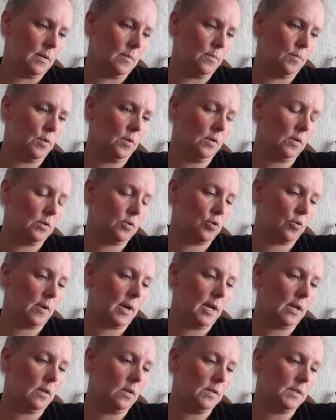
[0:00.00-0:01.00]
Book
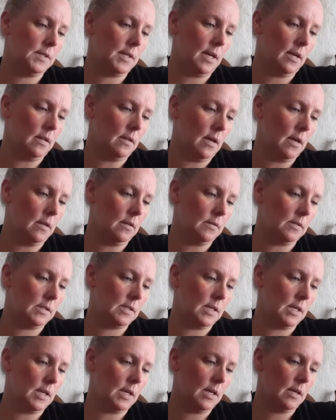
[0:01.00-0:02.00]
Trails
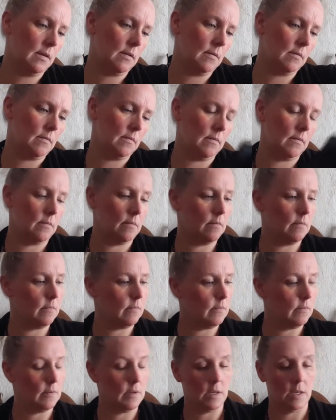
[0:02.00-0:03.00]
LLC.
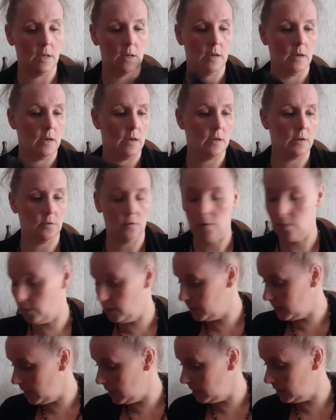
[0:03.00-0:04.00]
I don't know what
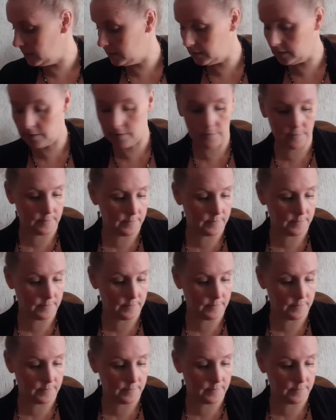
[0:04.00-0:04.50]
that is.